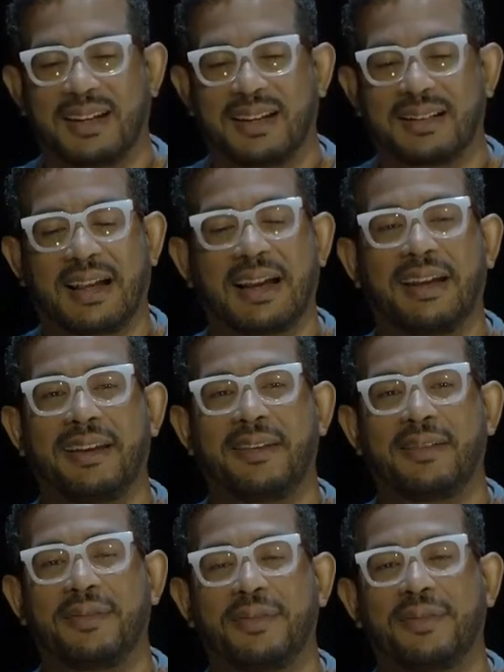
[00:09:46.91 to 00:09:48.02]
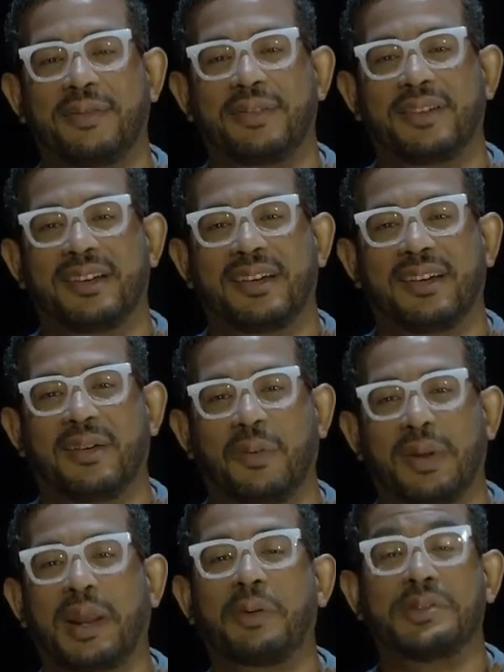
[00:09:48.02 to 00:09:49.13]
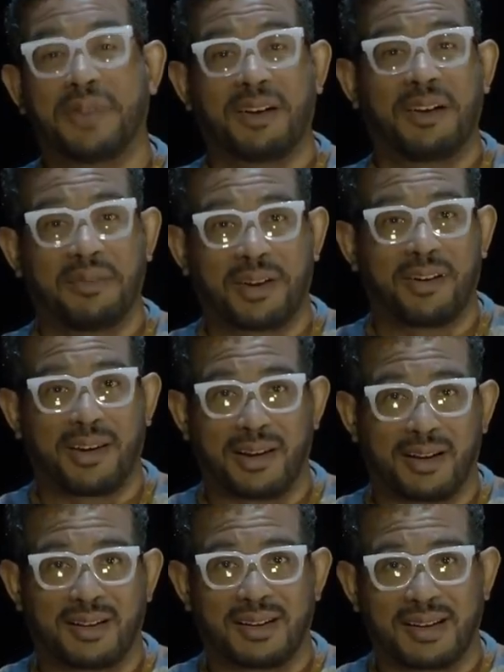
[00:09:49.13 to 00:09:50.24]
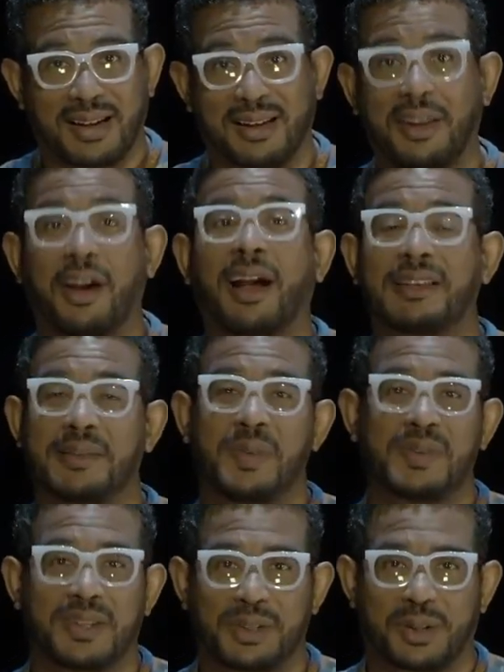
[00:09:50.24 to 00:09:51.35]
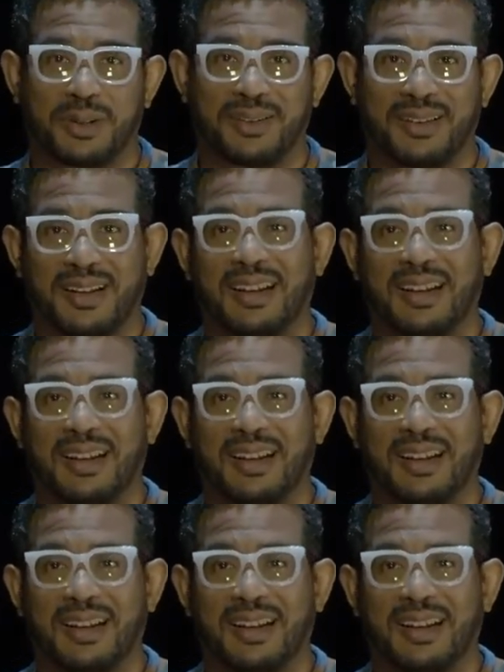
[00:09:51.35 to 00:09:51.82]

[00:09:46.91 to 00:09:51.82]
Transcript: Clive, when I was very, very young, and young as a musician,